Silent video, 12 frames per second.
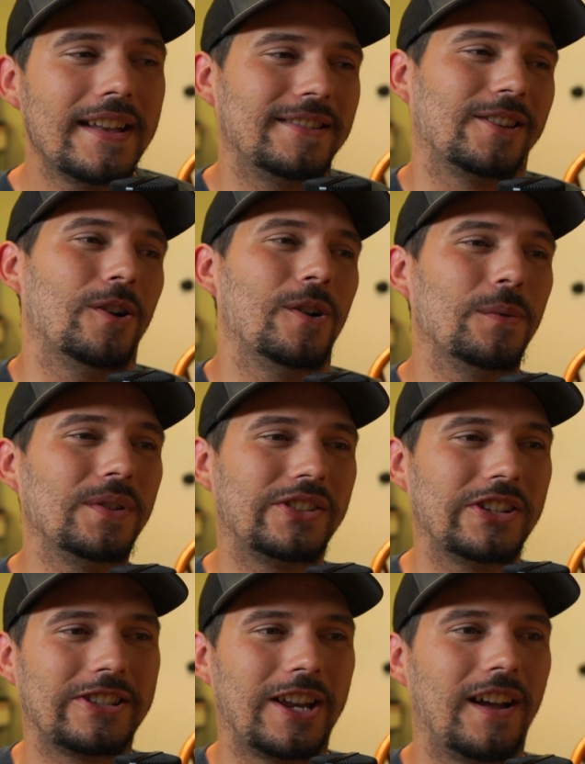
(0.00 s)
So it
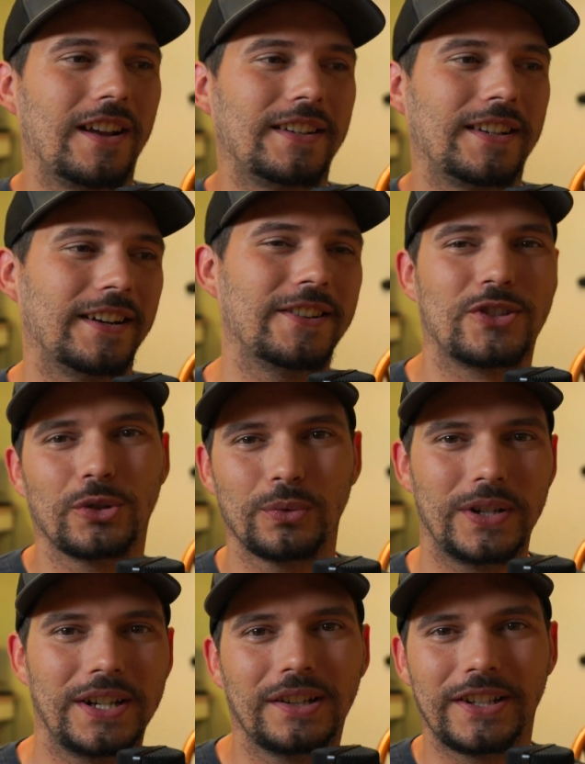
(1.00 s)
was just kind of
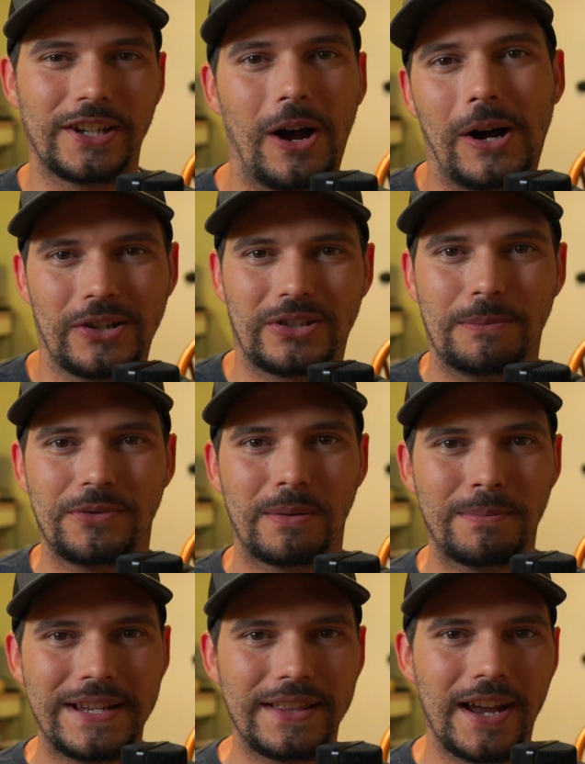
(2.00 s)
surreal and awesome
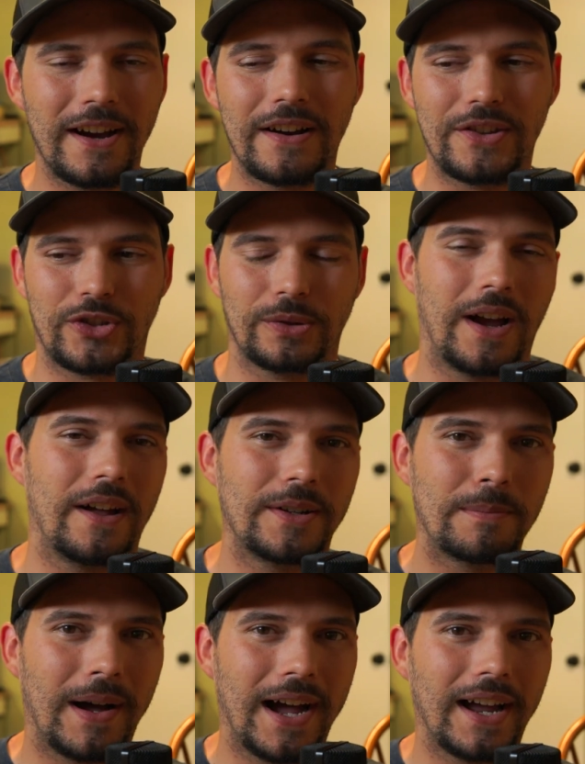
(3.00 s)
to be there and
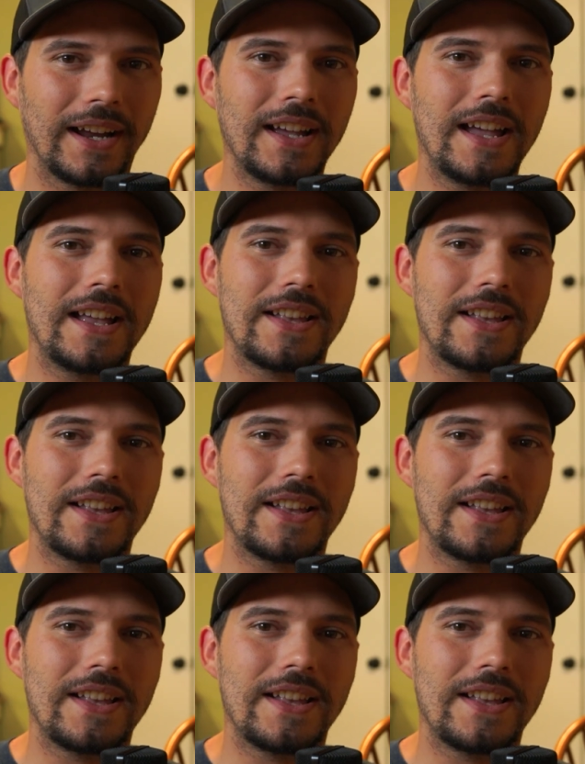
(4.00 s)
surrounded by